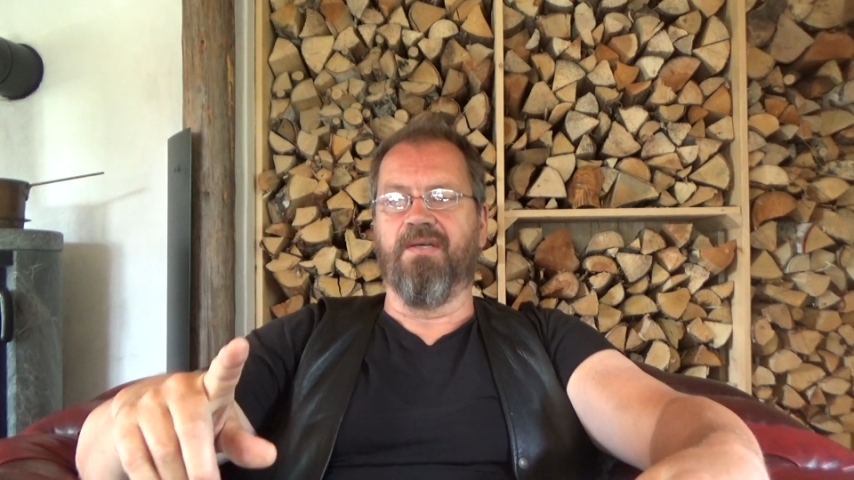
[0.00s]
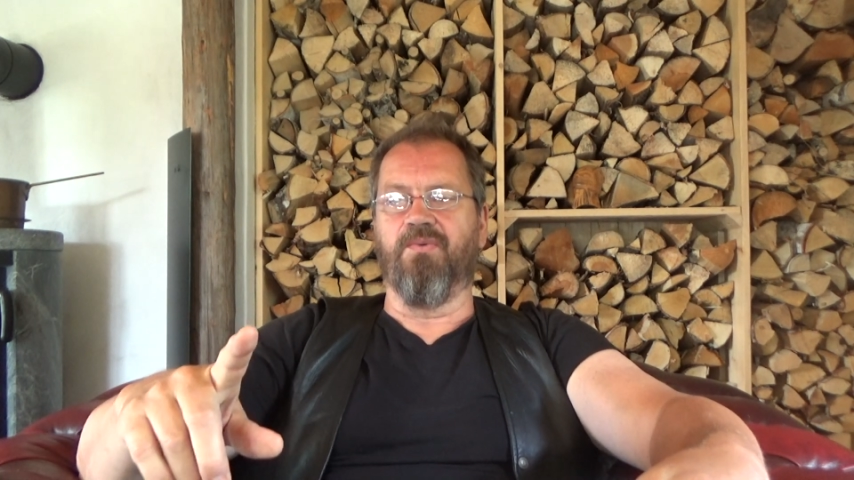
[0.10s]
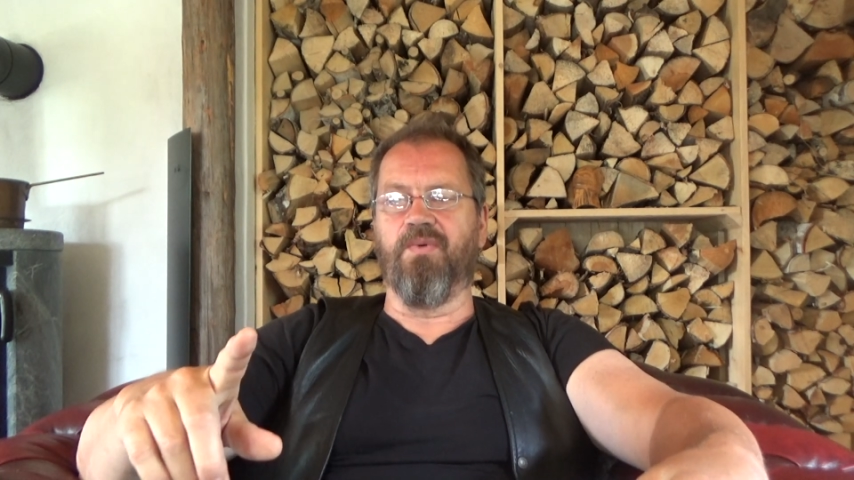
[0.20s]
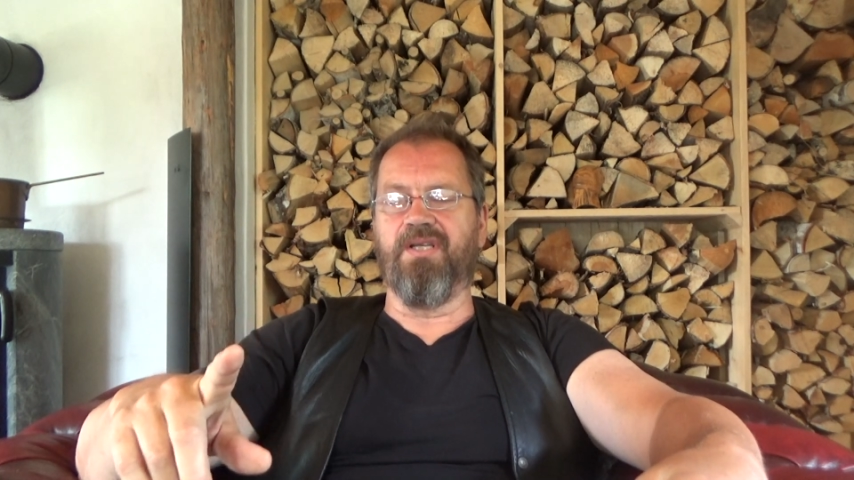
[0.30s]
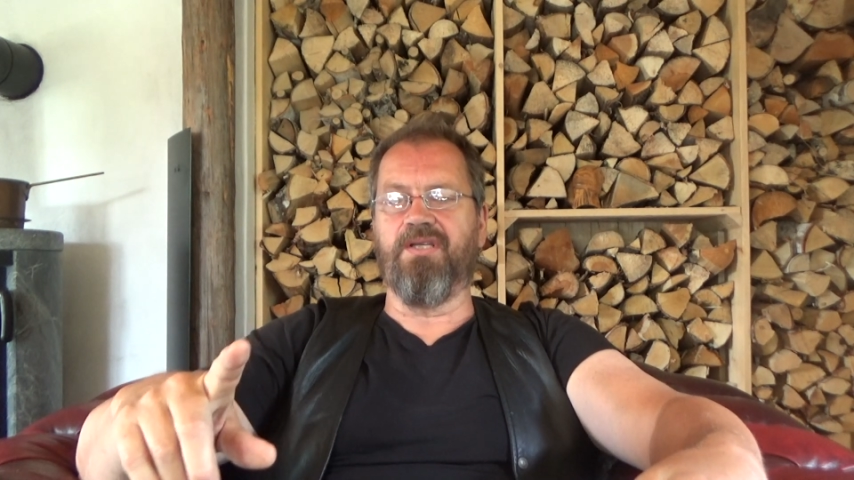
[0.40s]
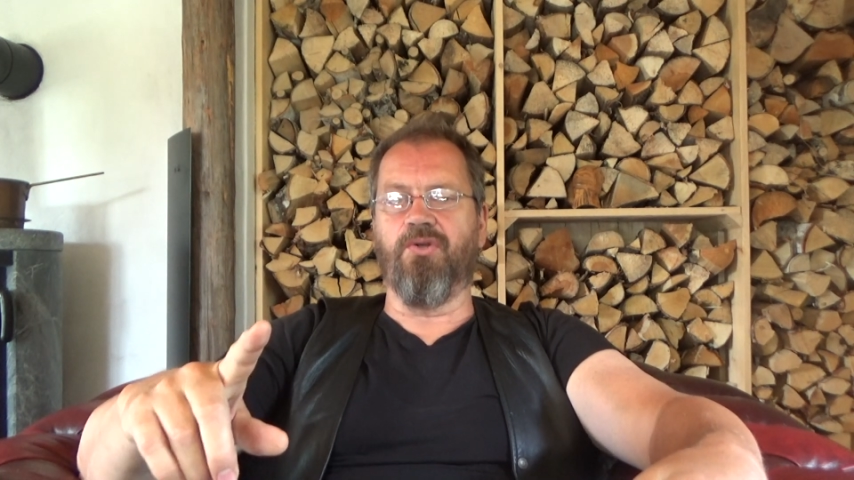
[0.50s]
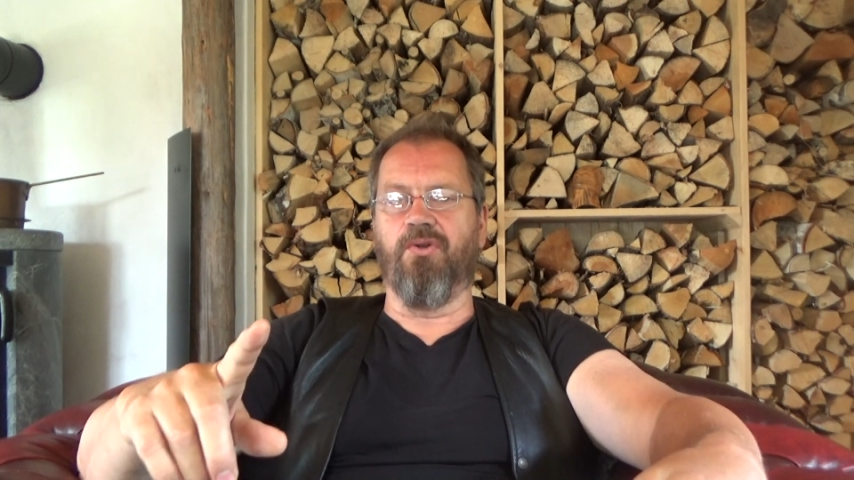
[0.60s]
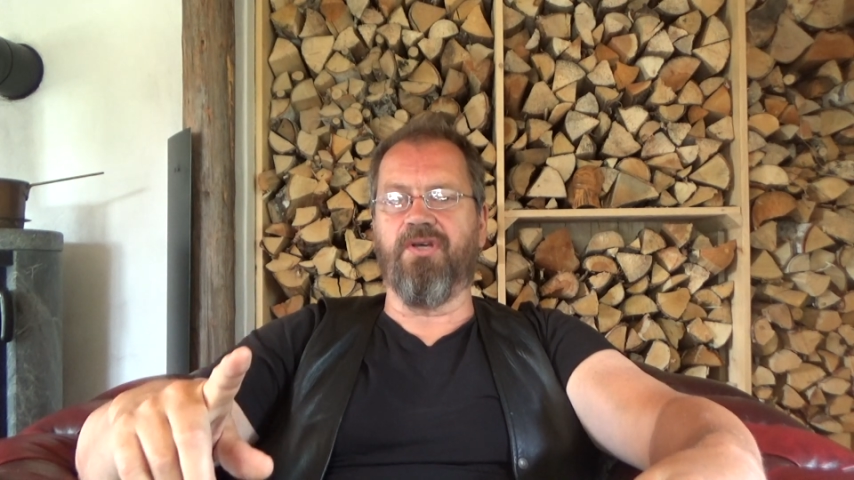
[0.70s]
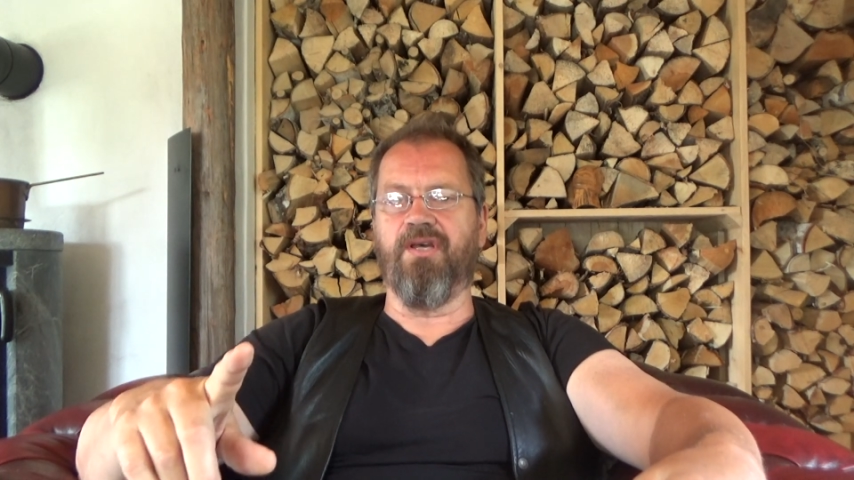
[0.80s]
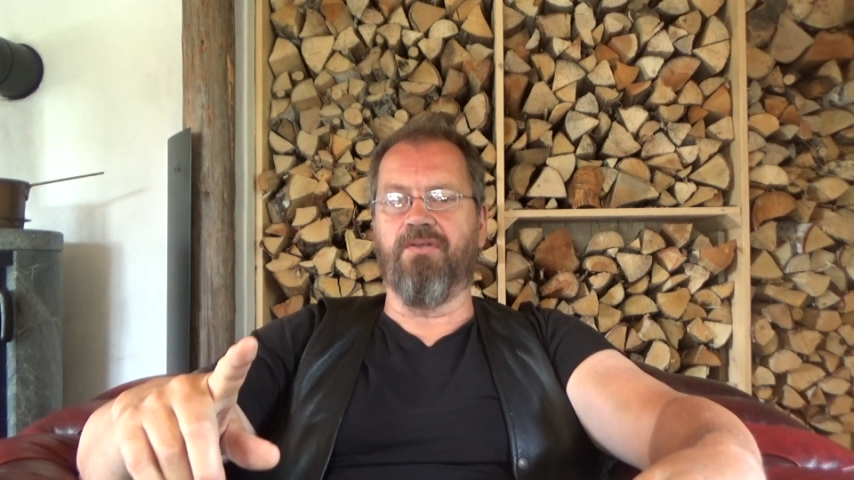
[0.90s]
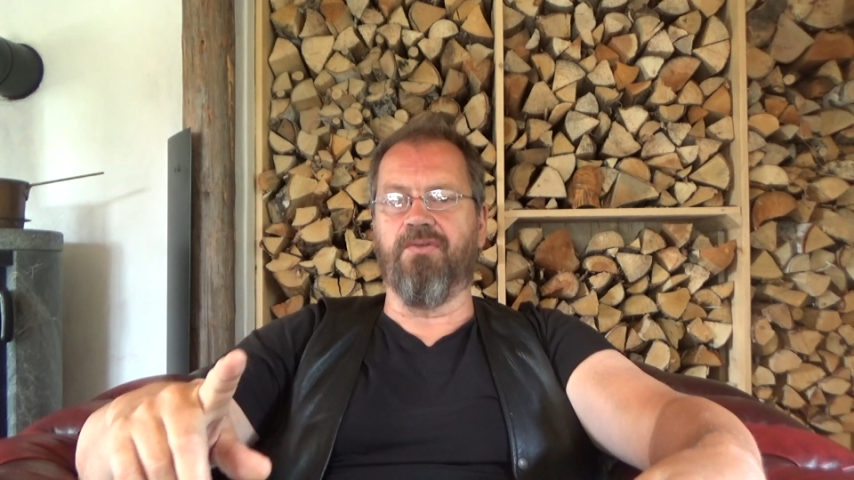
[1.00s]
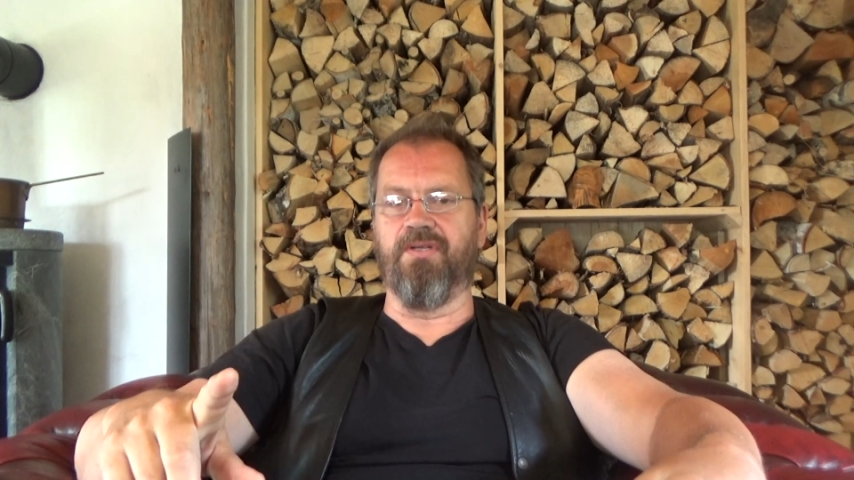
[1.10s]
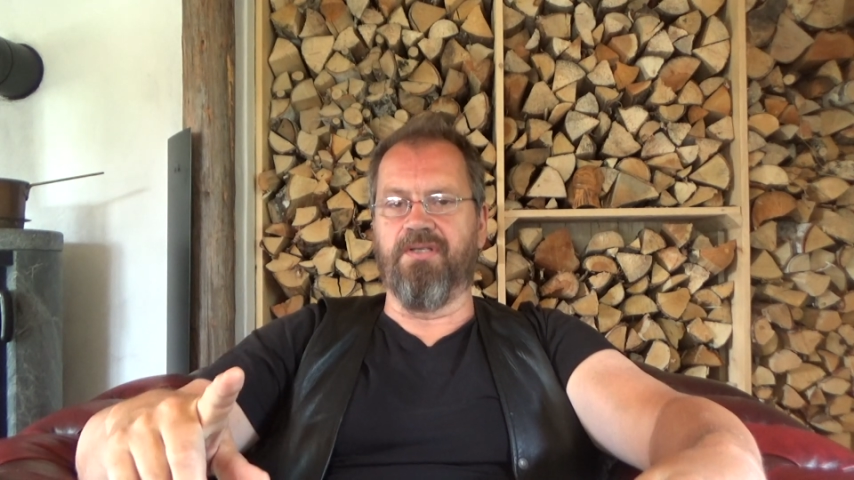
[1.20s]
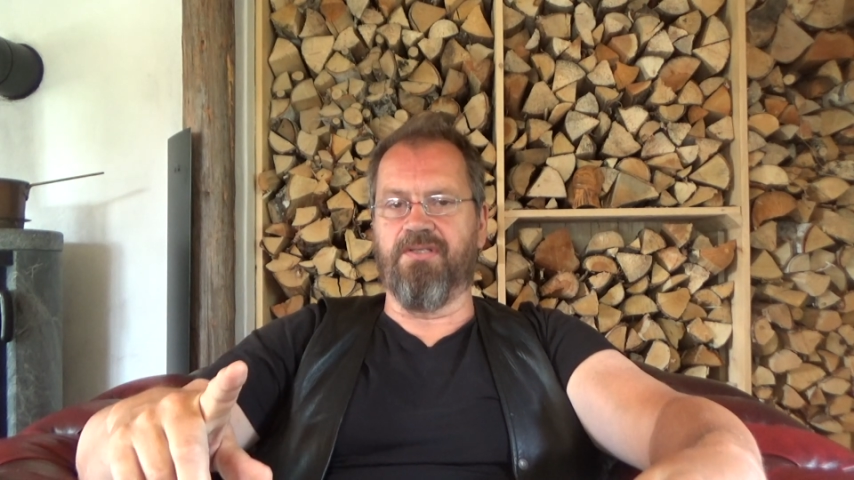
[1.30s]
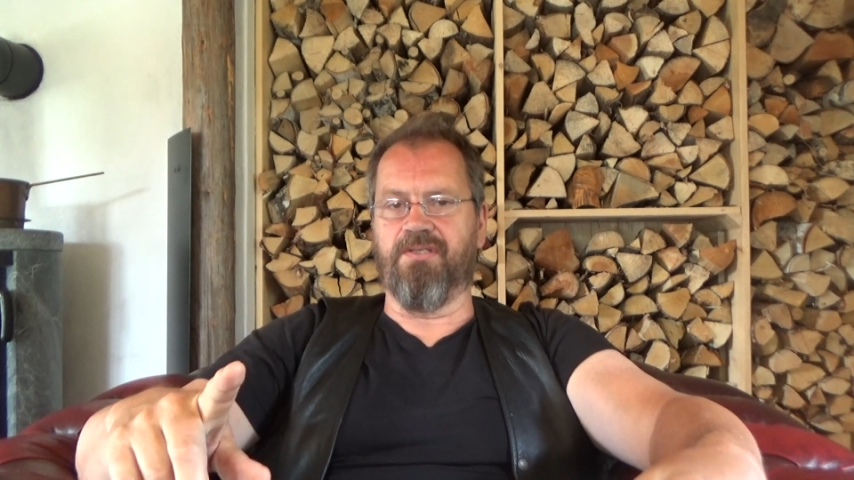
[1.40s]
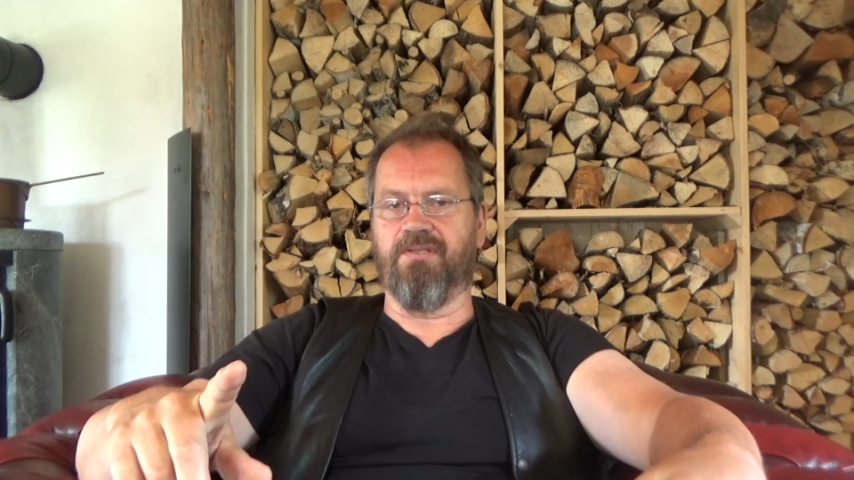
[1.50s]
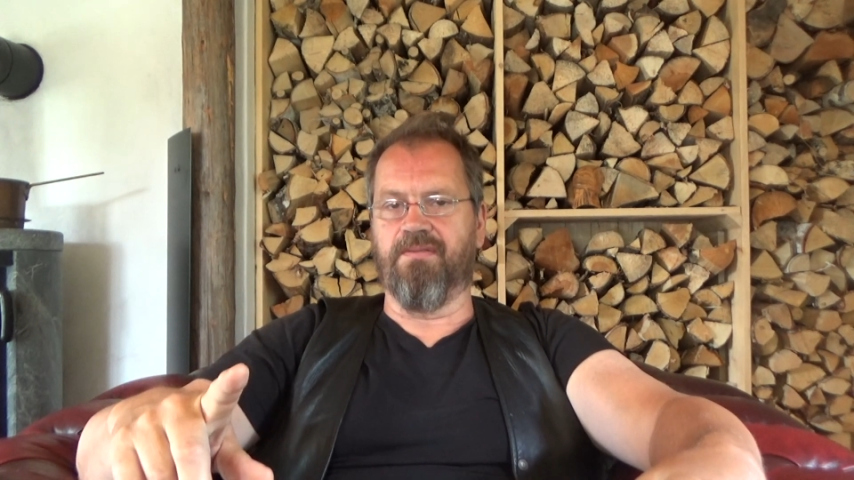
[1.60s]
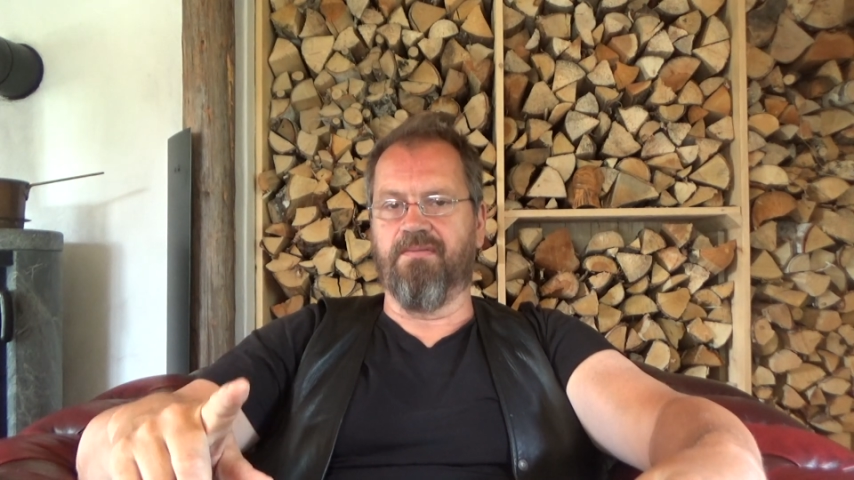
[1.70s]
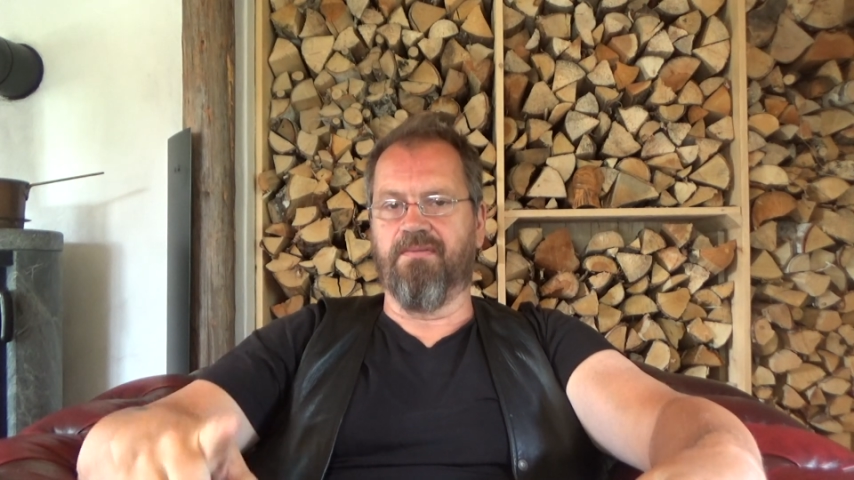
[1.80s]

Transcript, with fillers: we need to look into this.